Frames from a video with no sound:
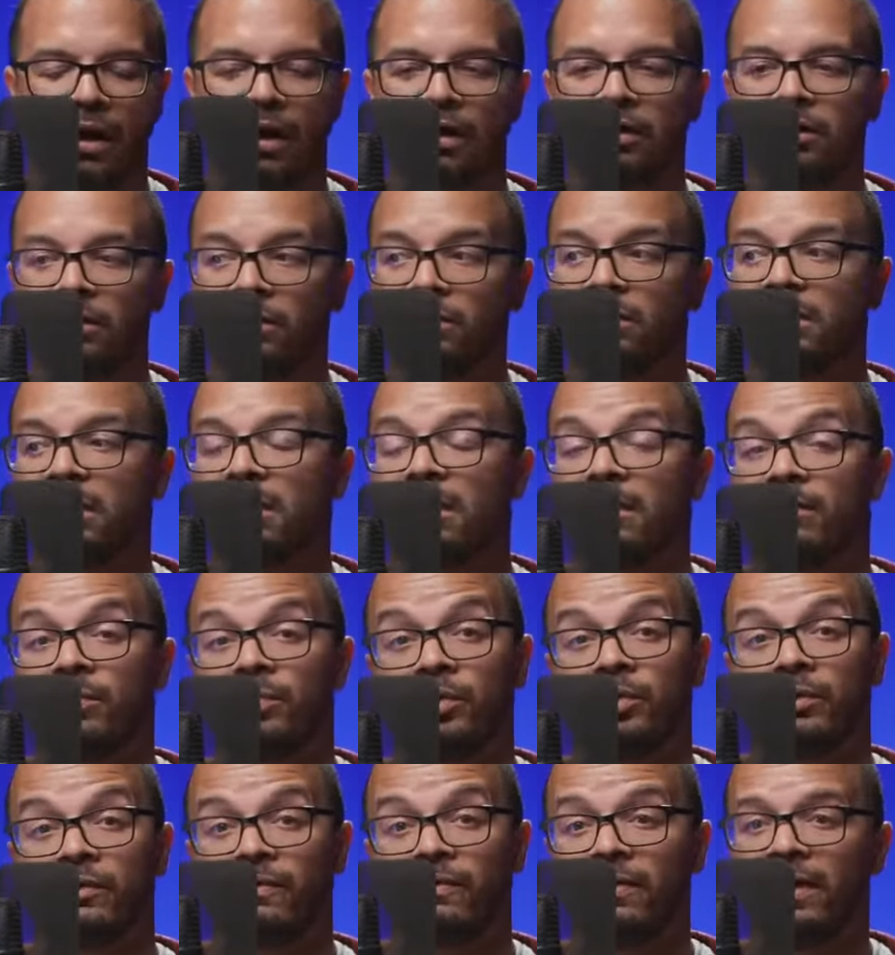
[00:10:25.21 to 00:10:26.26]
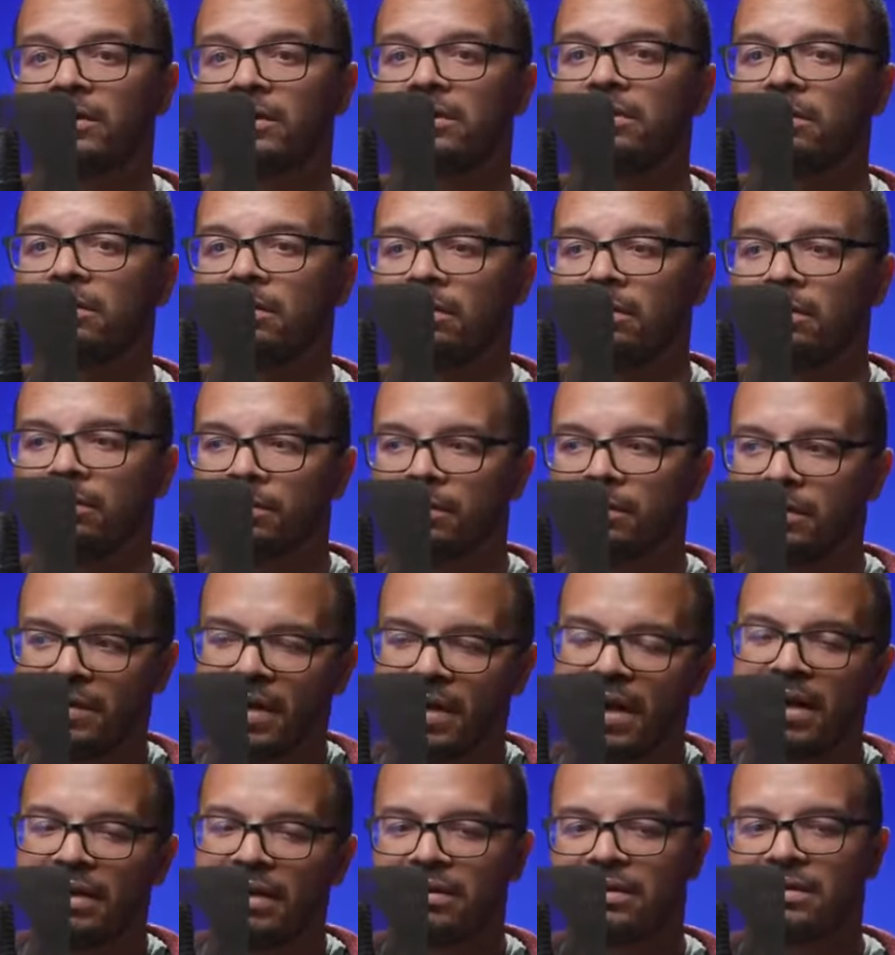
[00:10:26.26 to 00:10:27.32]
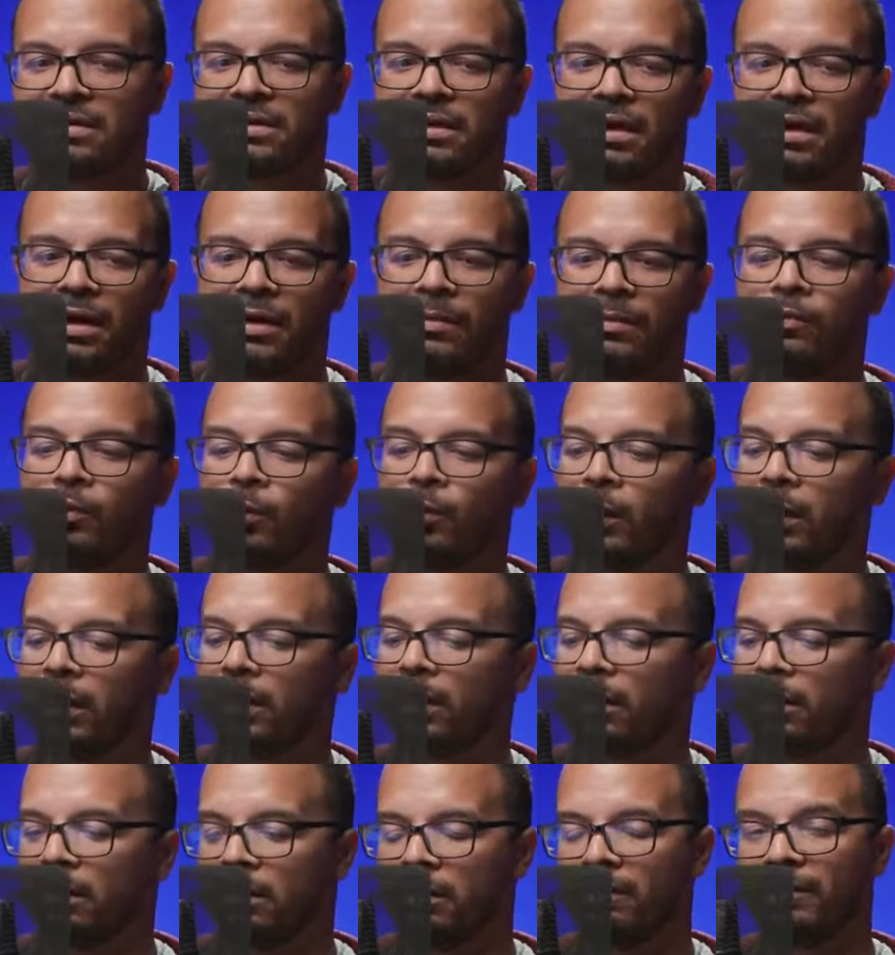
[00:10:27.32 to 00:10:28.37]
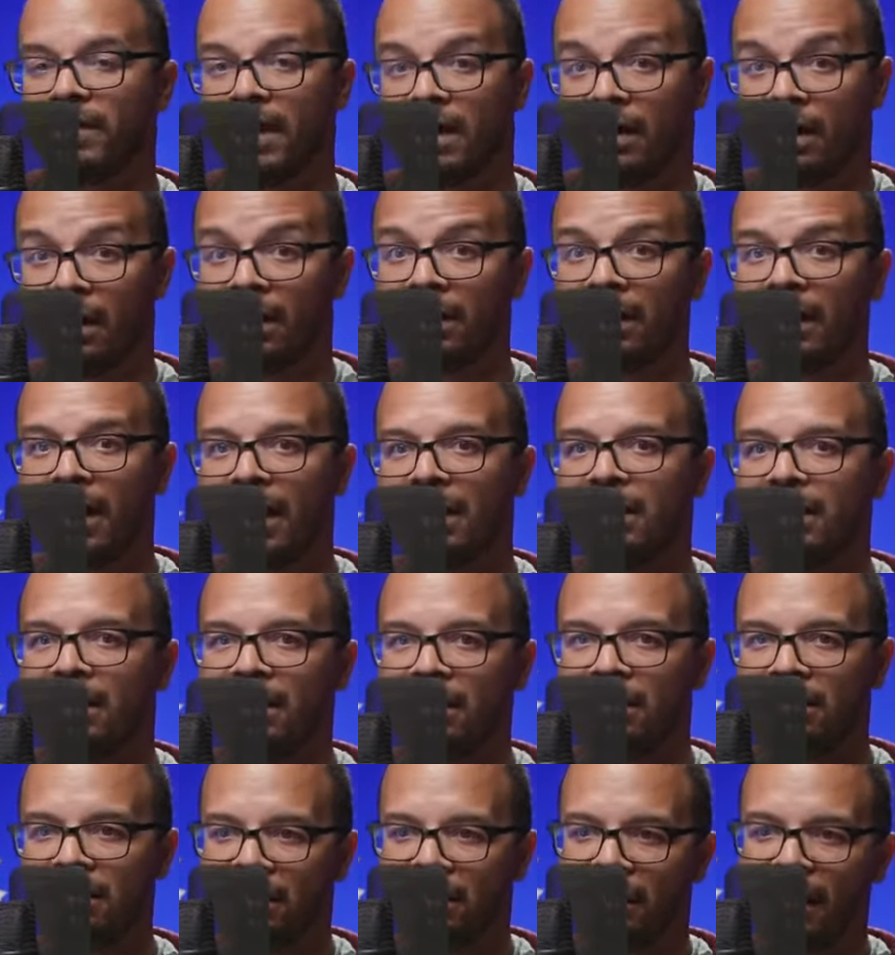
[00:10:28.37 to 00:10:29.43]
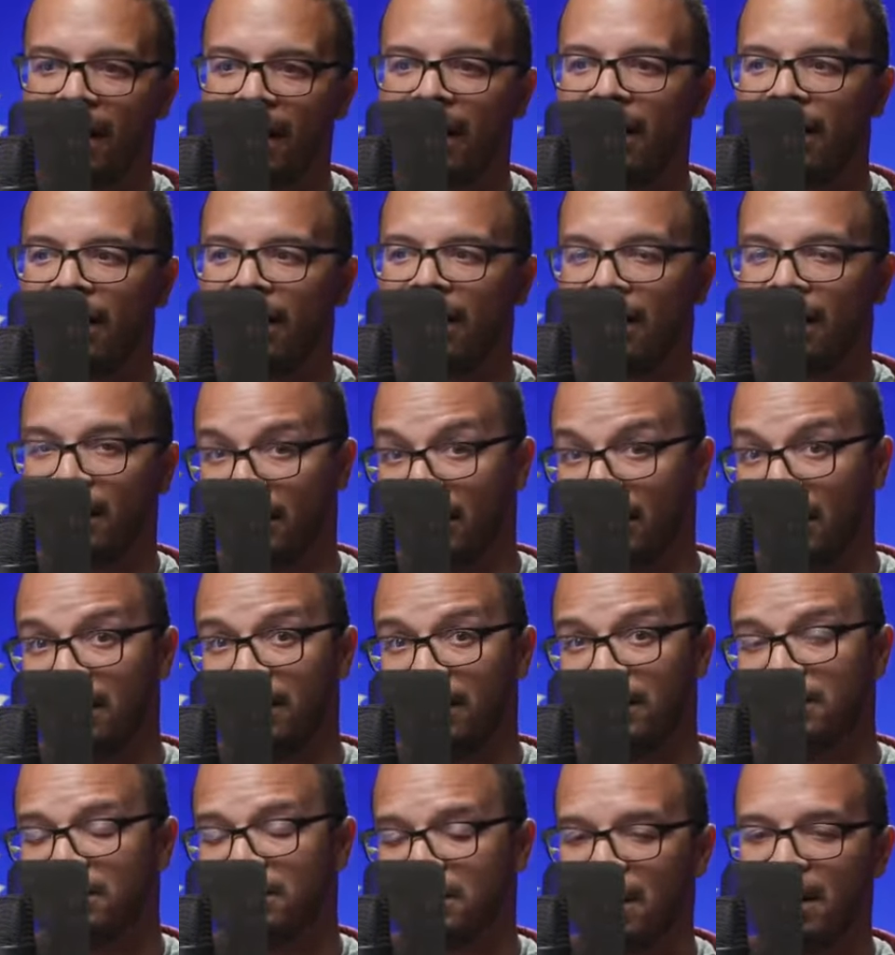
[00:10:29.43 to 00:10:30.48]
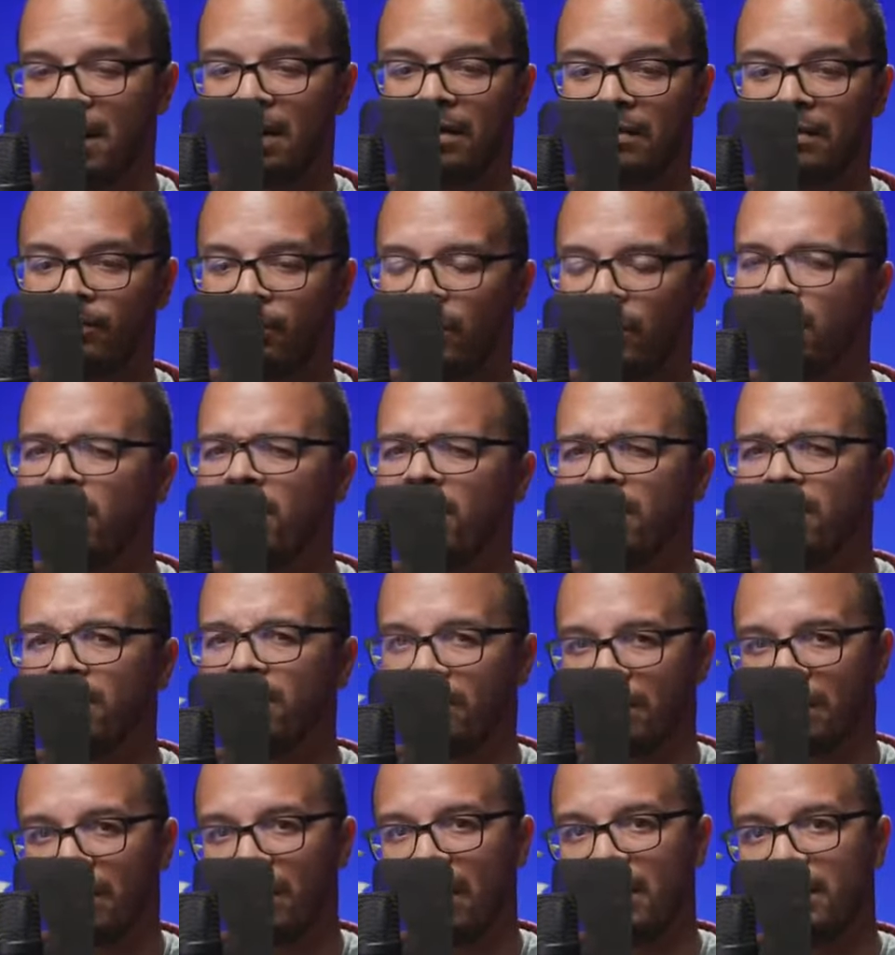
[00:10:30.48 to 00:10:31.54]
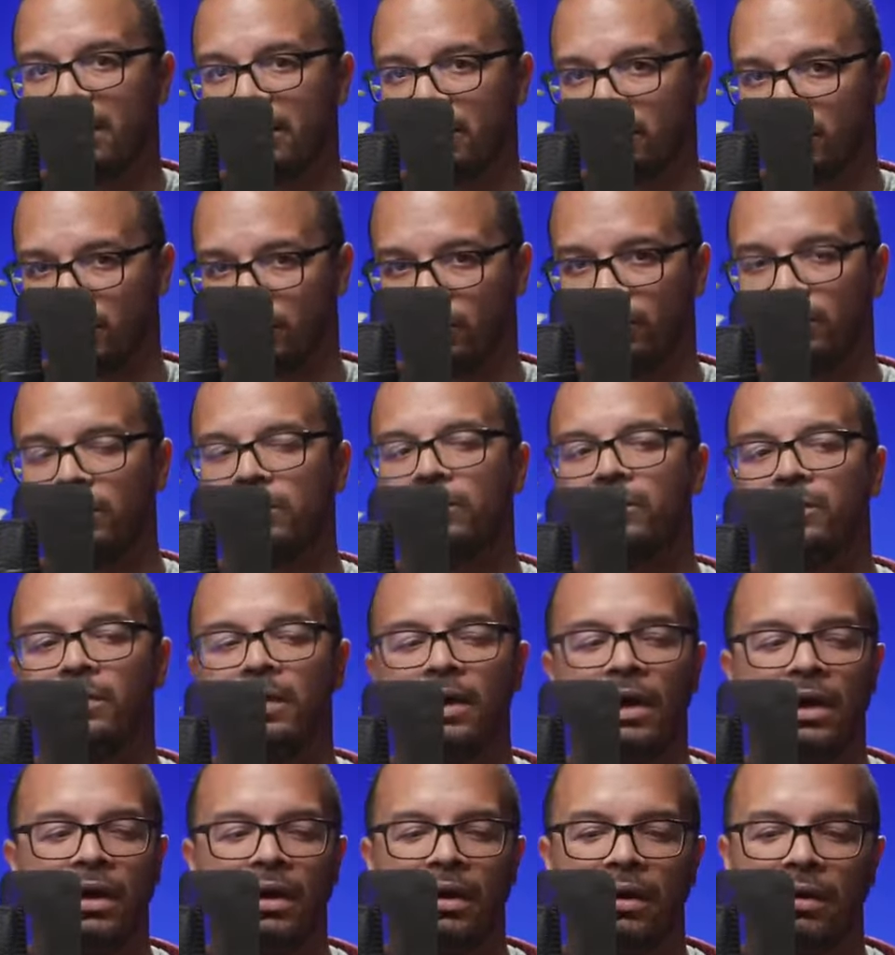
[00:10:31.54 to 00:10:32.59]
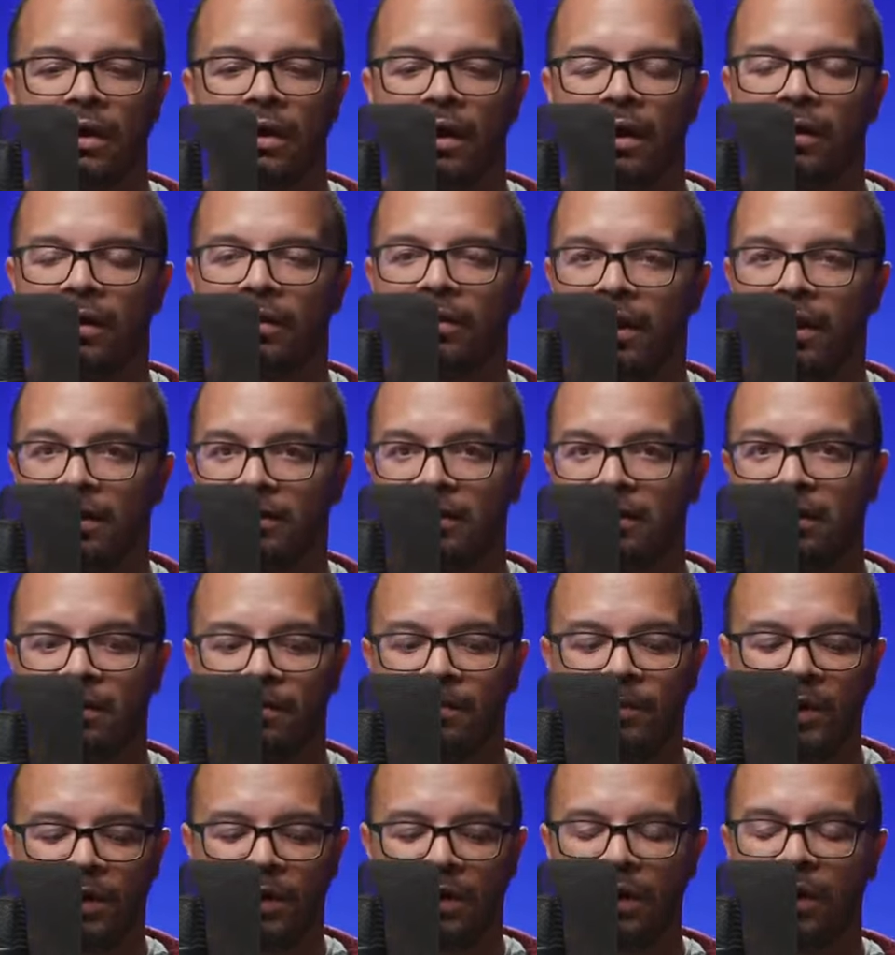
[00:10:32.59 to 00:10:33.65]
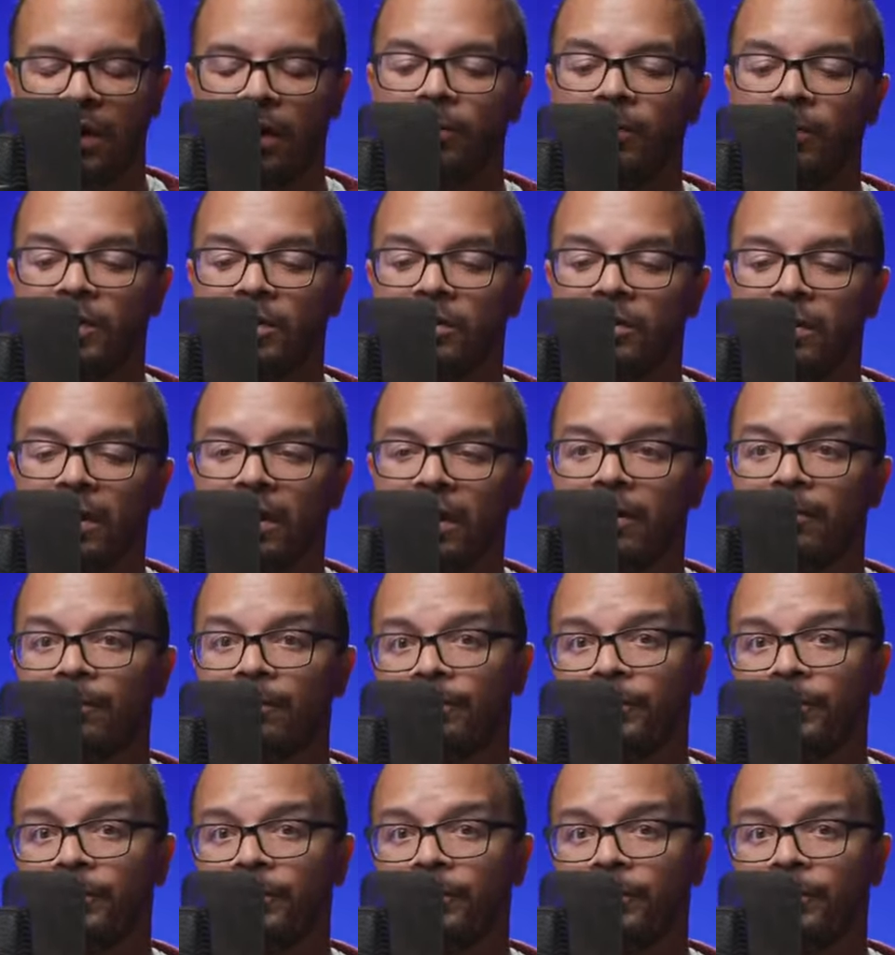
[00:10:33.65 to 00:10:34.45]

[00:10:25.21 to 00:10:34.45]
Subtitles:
use it in professional sets where you've got a lighting guy, a lighting tech, maybe even a lighting crew that's going to be helping you out.